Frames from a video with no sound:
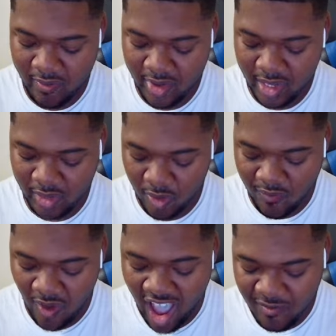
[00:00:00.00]
even get the
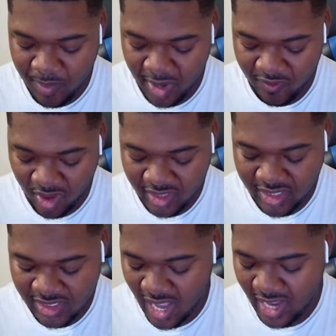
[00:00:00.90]
revive buff on
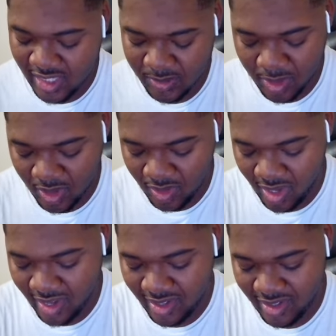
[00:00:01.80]
these guys, bro.
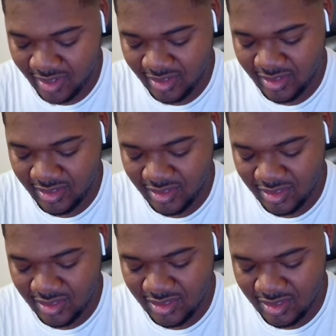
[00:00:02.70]
Like,
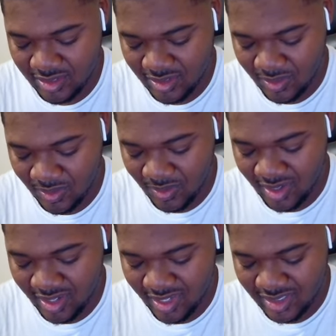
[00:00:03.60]

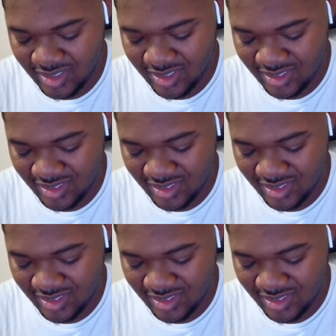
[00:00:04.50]
what?